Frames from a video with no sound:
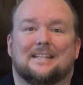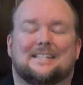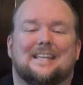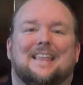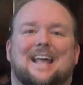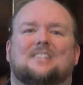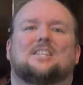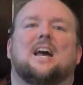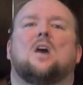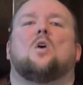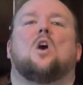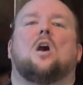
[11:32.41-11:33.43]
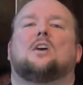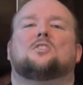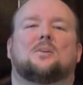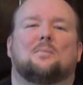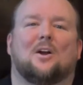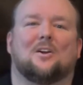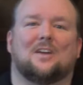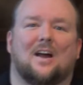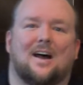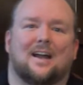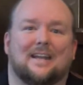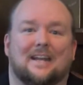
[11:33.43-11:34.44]
See, that's how awesome our
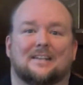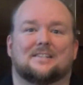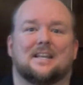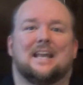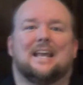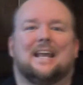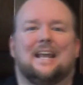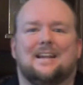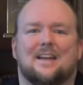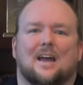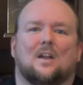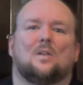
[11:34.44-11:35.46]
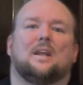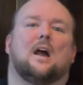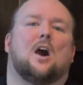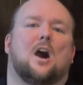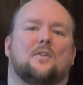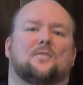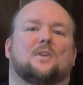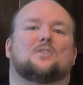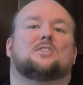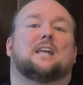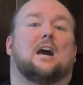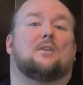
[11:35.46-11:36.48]
God is. He not only offered
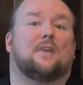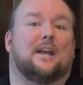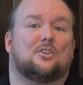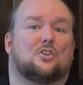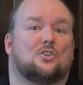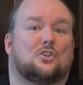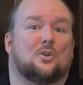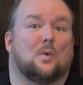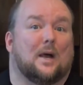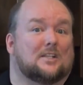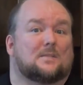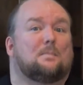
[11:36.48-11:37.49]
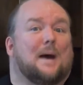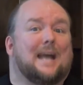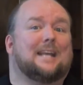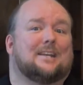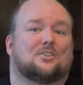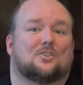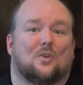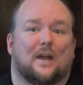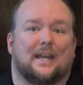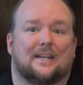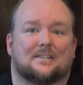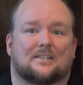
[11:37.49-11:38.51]
salvation to us by His
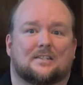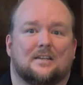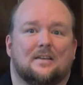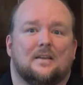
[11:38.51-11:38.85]
grace,